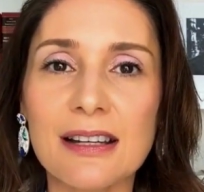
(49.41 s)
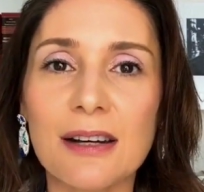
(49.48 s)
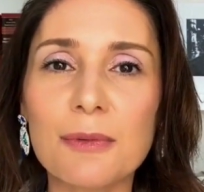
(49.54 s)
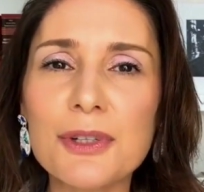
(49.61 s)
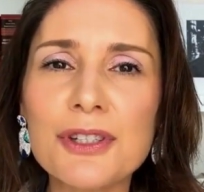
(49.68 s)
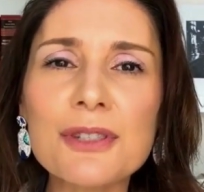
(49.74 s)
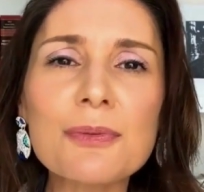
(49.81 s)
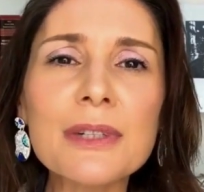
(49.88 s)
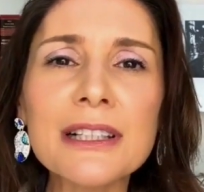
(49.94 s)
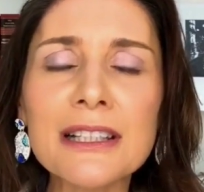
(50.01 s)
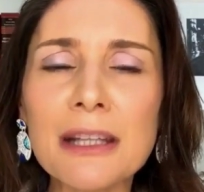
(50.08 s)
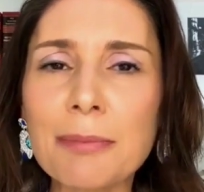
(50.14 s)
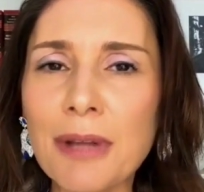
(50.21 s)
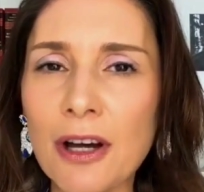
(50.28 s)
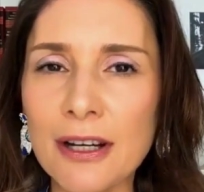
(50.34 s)
which is really the
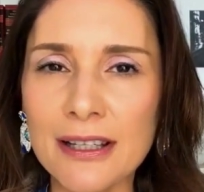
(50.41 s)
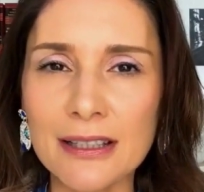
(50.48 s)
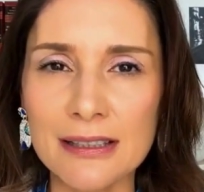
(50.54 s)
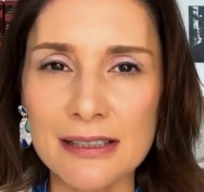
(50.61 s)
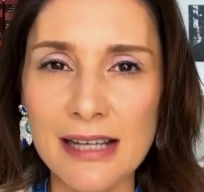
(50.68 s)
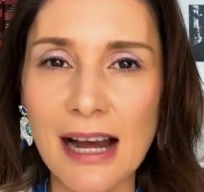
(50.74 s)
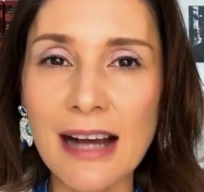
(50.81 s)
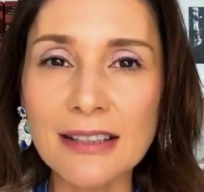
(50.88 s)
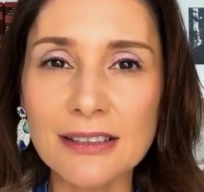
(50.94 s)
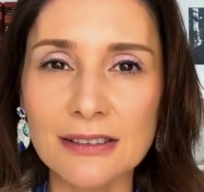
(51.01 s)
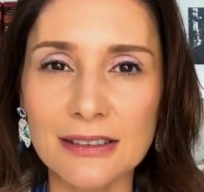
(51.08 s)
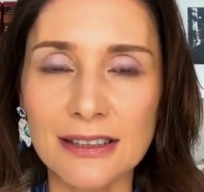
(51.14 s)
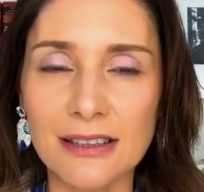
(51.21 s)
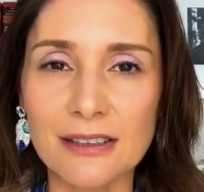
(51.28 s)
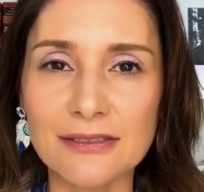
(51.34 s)
blocking and
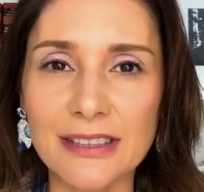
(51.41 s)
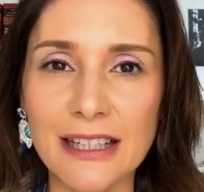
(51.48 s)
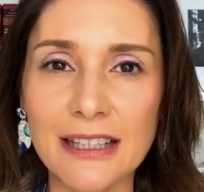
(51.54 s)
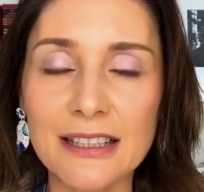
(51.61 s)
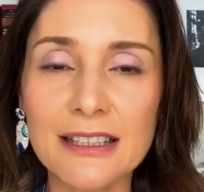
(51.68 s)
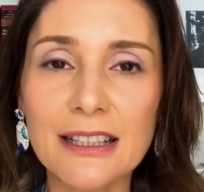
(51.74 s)
tackling of it,